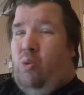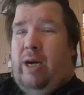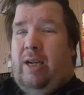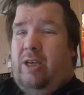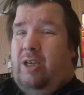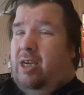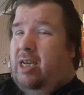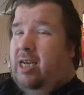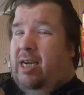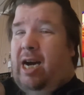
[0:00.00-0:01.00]
Well,
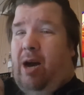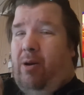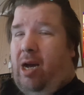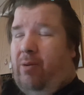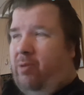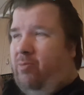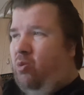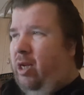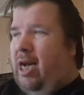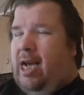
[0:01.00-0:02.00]

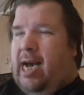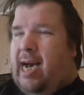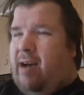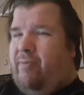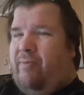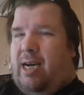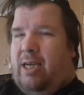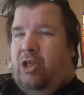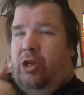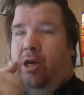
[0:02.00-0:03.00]
I
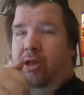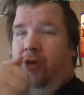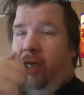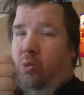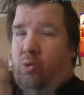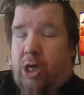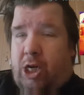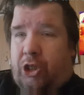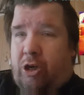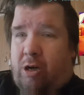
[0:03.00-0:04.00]
have Star Trek
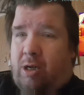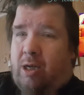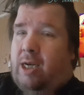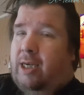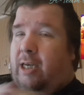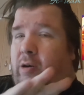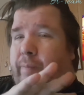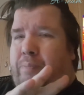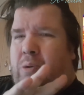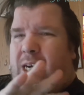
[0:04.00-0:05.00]
Voyager, the
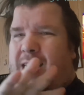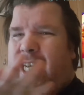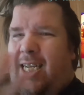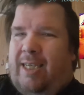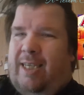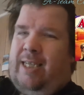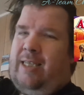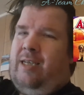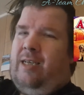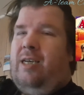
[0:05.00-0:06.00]

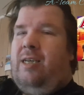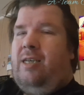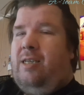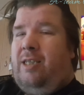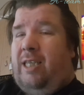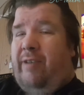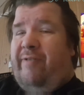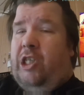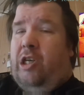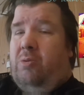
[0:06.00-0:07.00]
complete
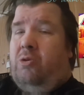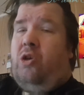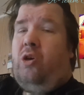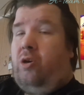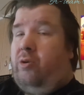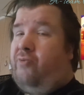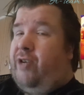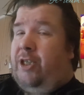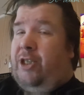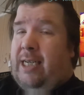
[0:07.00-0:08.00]
TV show on
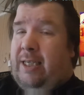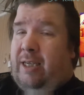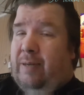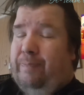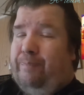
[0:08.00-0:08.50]
VHS.